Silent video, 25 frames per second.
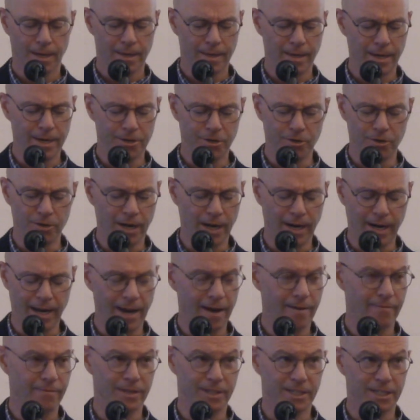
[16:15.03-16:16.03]
They do not
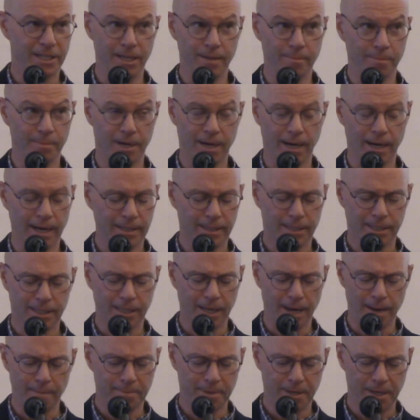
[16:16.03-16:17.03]
have a team
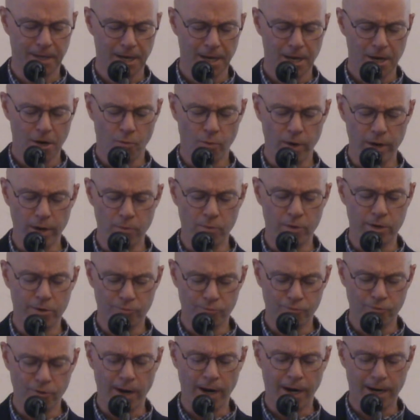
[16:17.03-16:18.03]
concept. We would
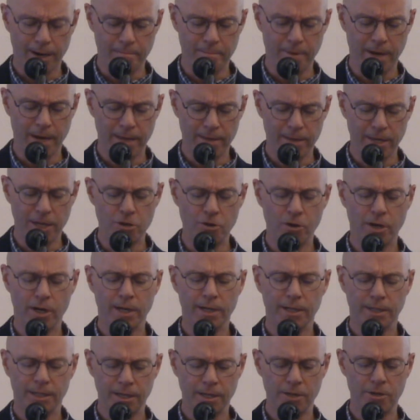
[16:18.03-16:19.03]
recommend that you
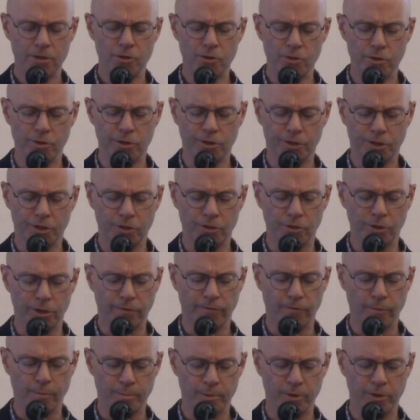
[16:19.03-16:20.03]
continue your
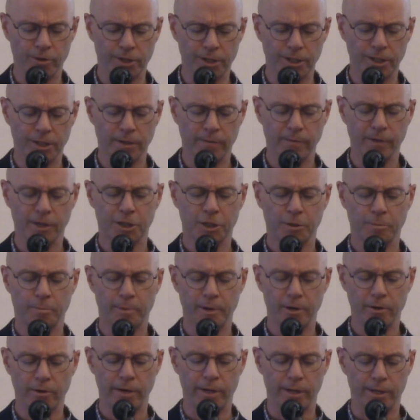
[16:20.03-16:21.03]
search for persons of
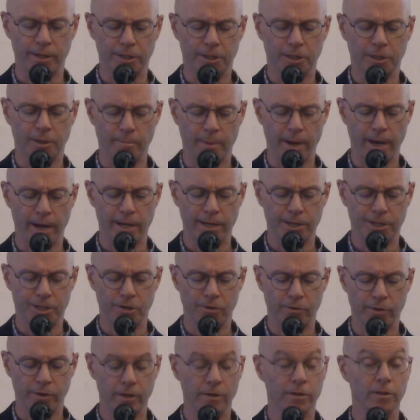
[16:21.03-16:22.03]
experience and
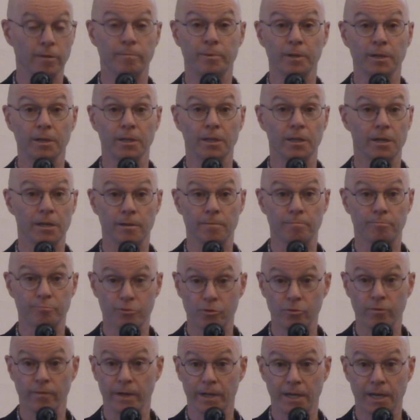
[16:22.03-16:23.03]
managerial ability and
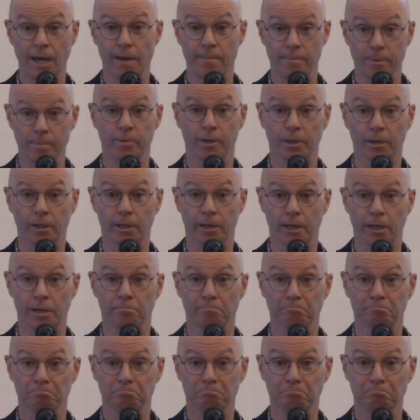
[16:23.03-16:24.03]
proven
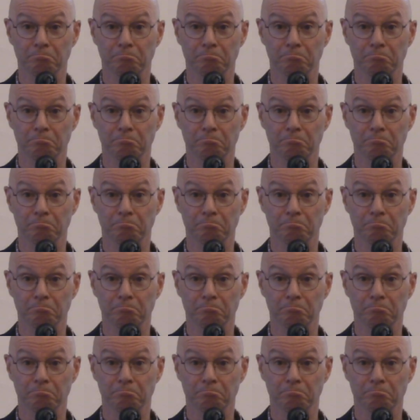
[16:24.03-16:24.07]
capability.